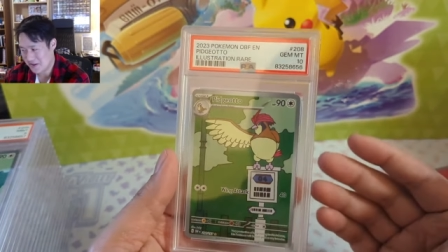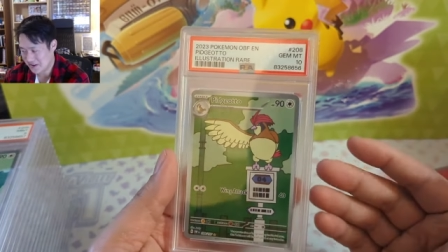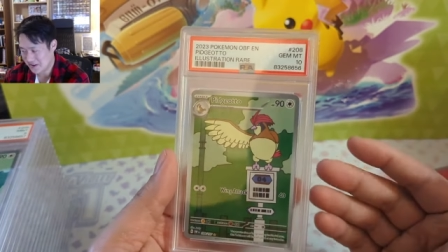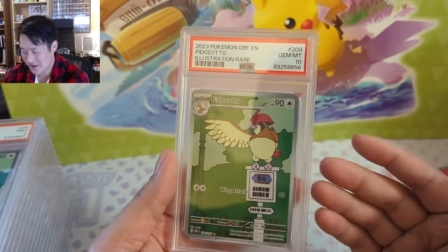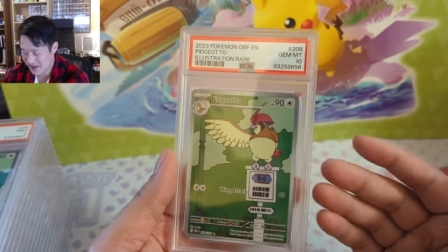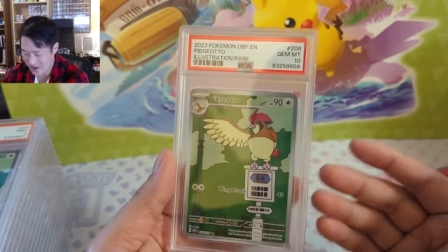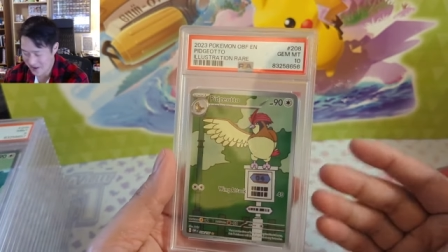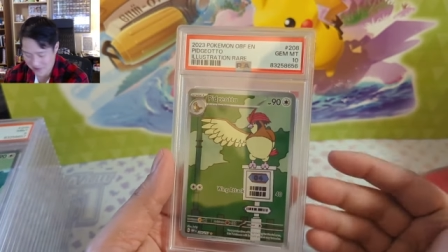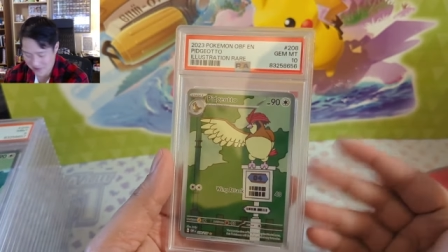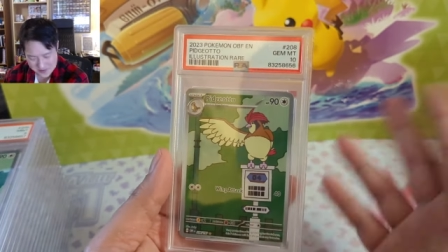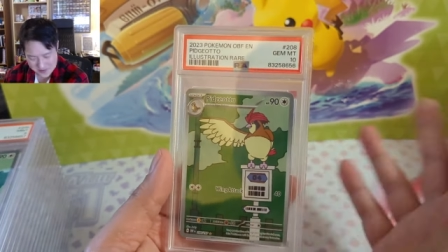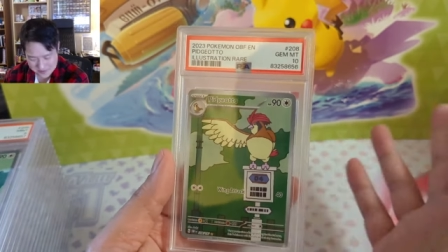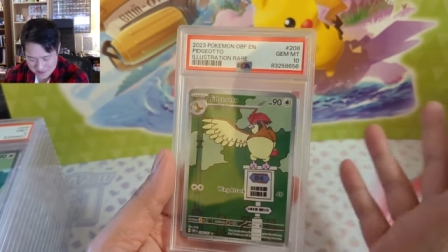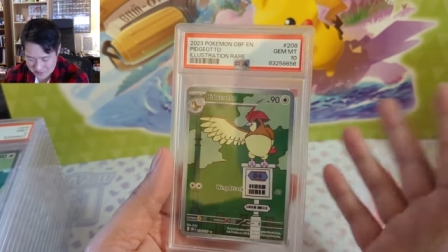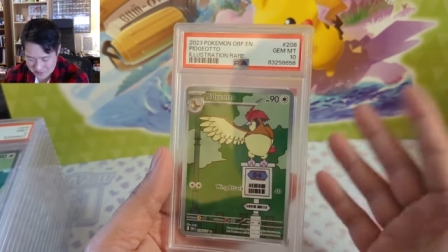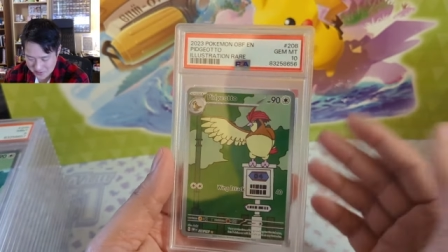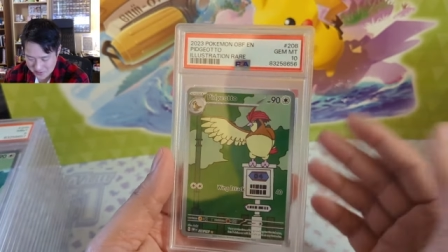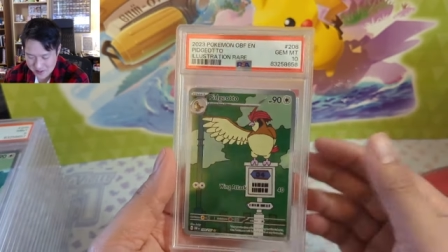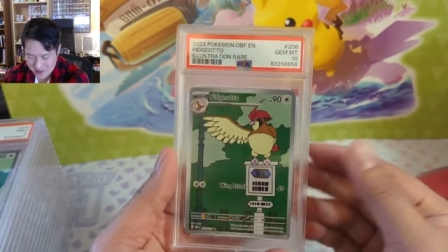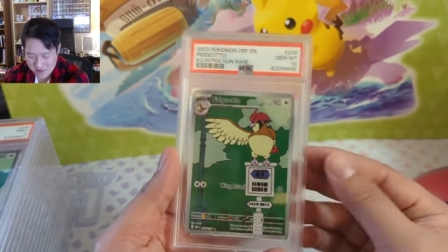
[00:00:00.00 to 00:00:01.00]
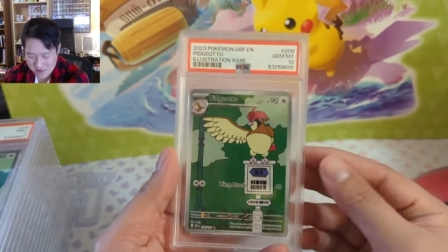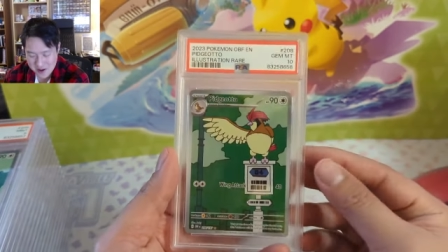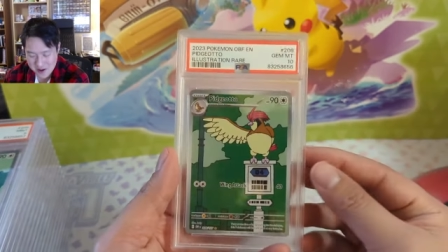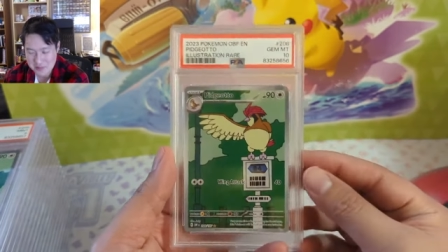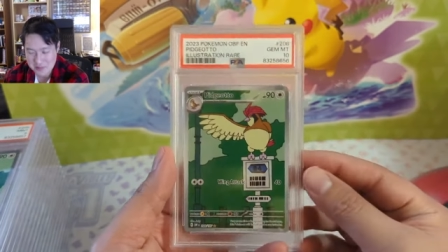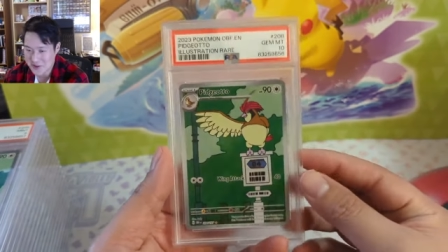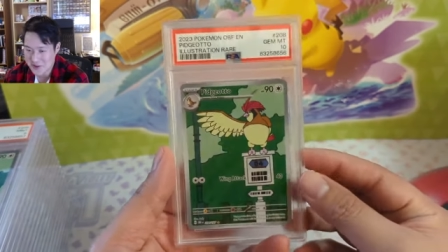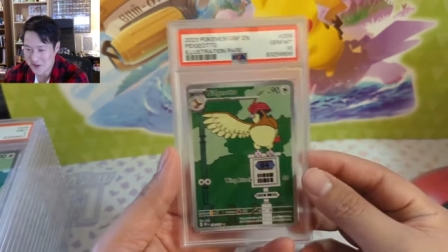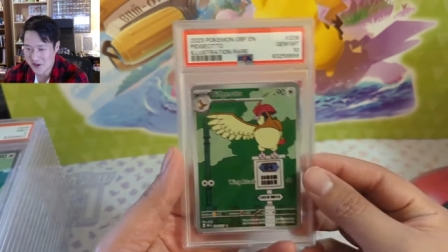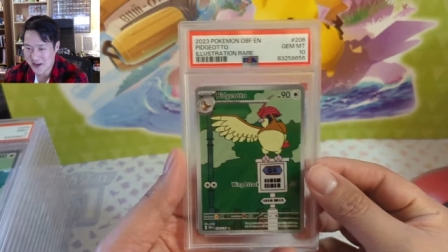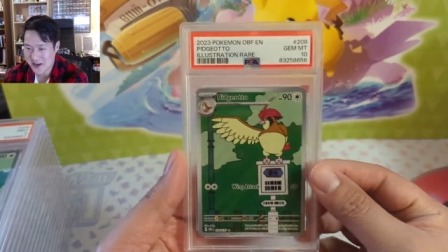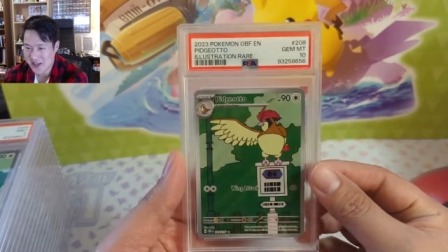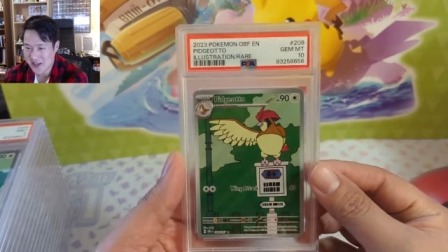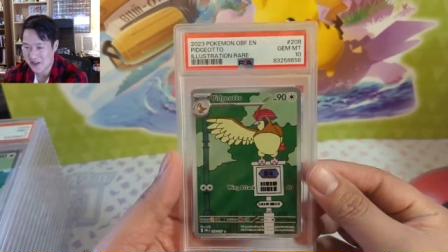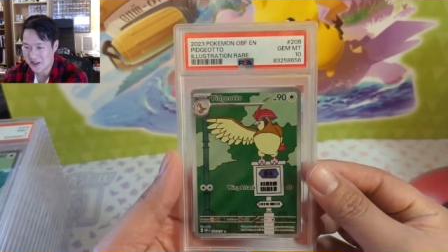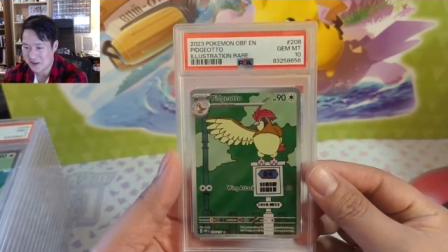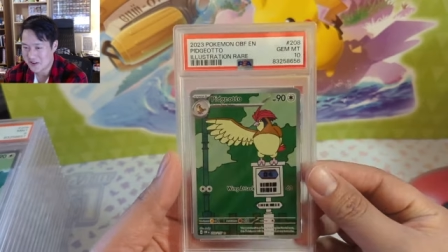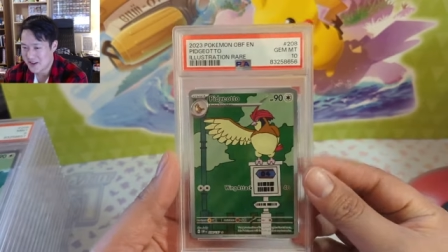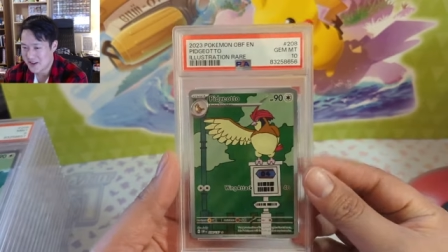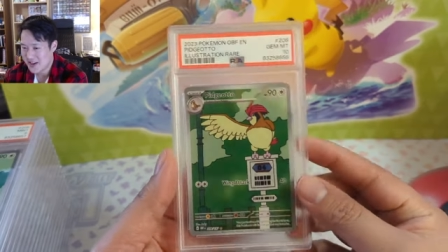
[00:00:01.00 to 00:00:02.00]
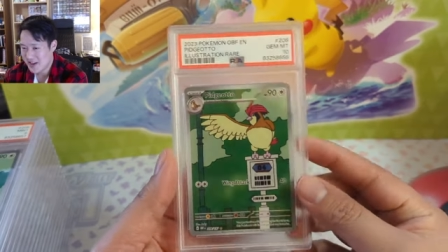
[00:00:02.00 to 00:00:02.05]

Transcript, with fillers: if you played red, blue, or yellow,